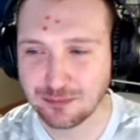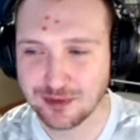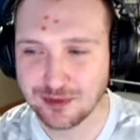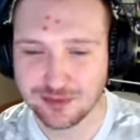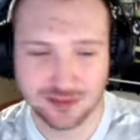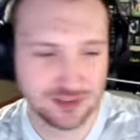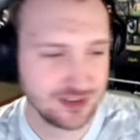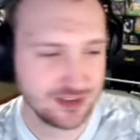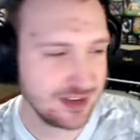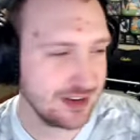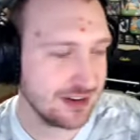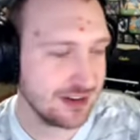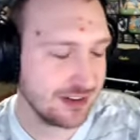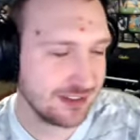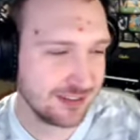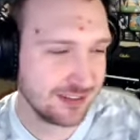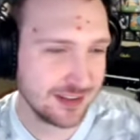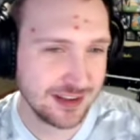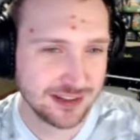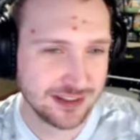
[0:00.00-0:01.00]
seen
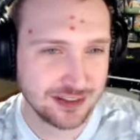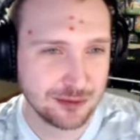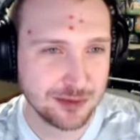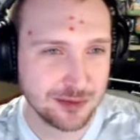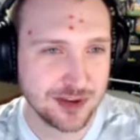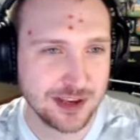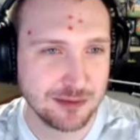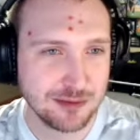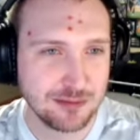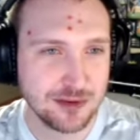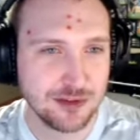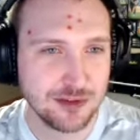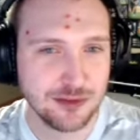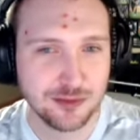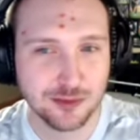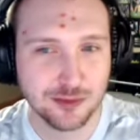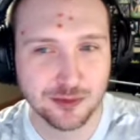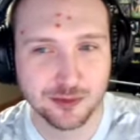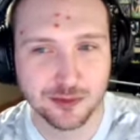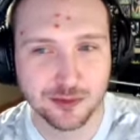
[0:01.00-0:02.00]
exactly what happens
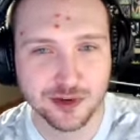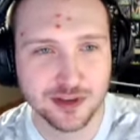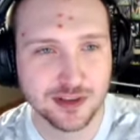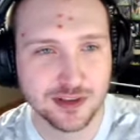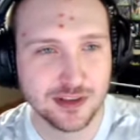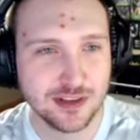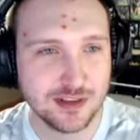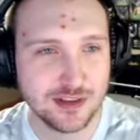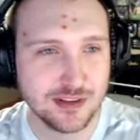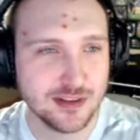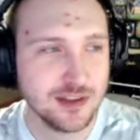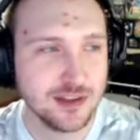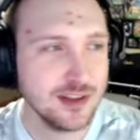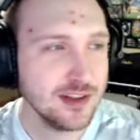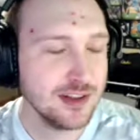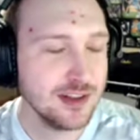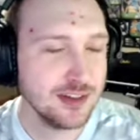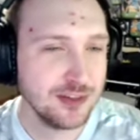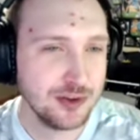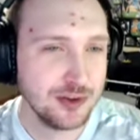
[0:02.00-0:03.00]
when we
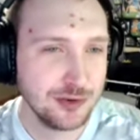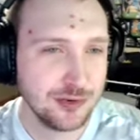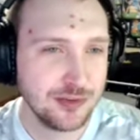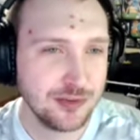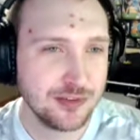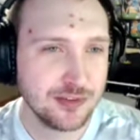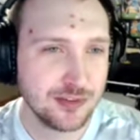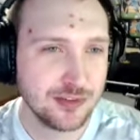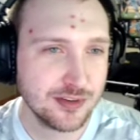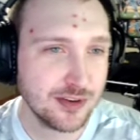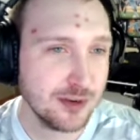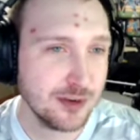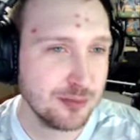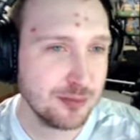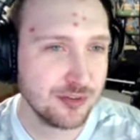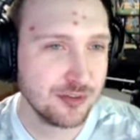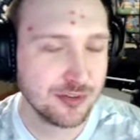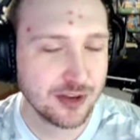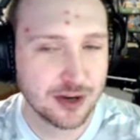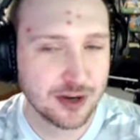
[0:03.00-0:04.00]
lose a couple
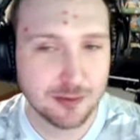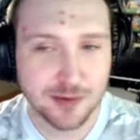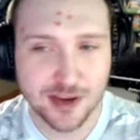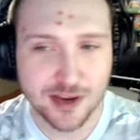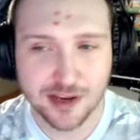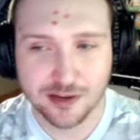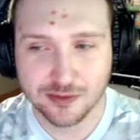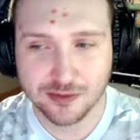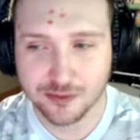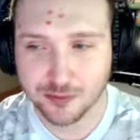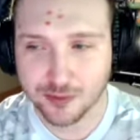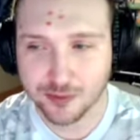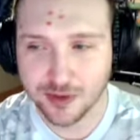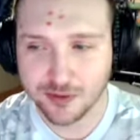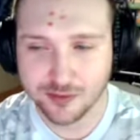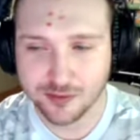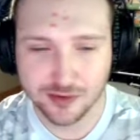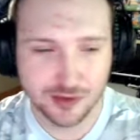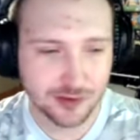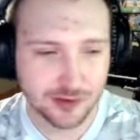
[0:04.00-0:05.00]
center backs. We
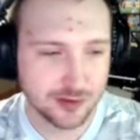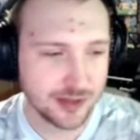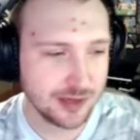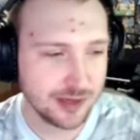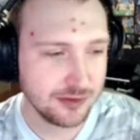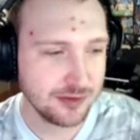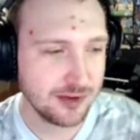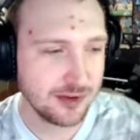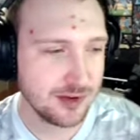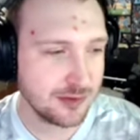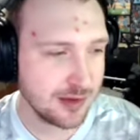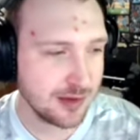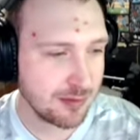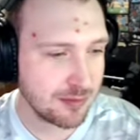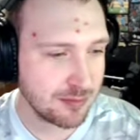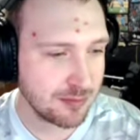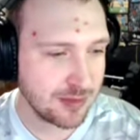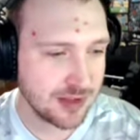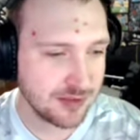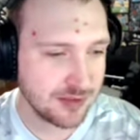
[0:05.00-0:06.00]
have to go down to our depth
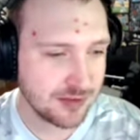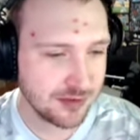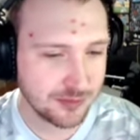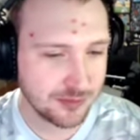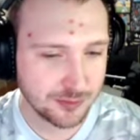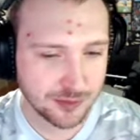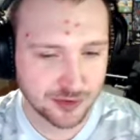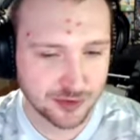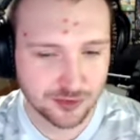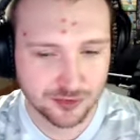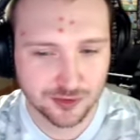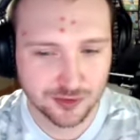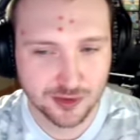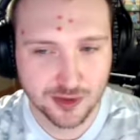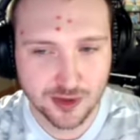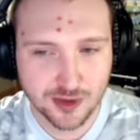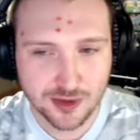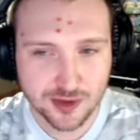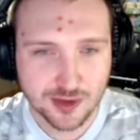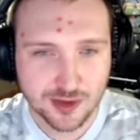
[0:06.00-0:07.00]
pieces, which
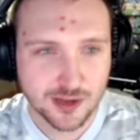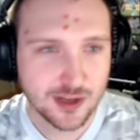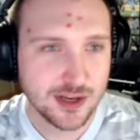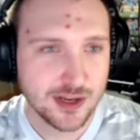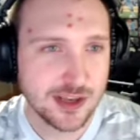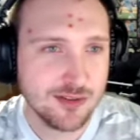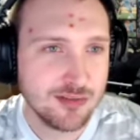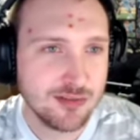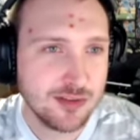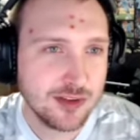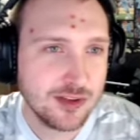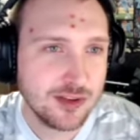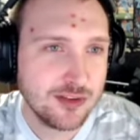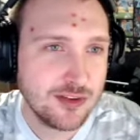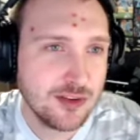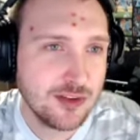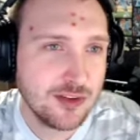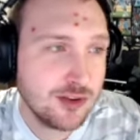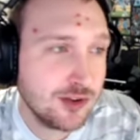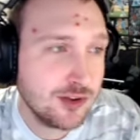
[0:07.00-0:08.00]
could have the
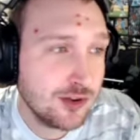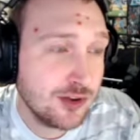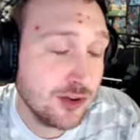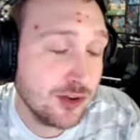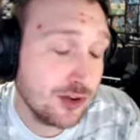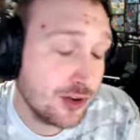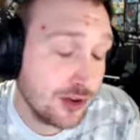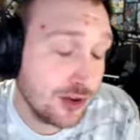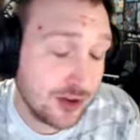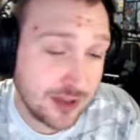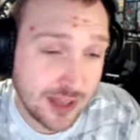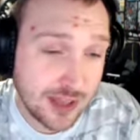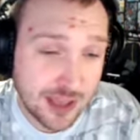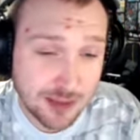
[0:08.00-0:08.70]
good game